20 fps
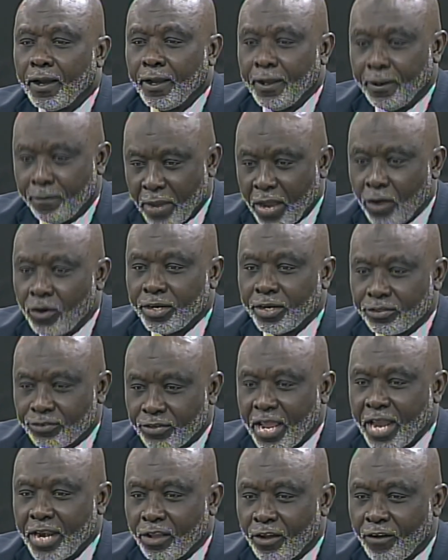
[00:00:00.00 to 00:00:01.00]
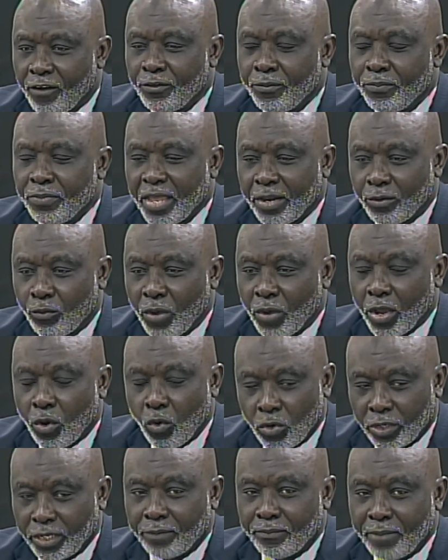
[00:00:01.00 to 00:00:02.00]
In my understanding of him, that were
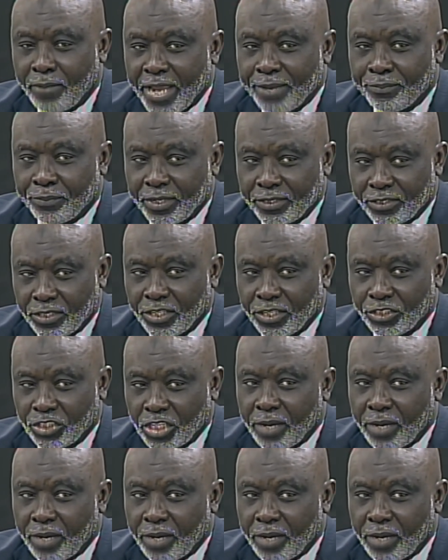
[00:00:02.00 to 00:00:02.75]
ordered by President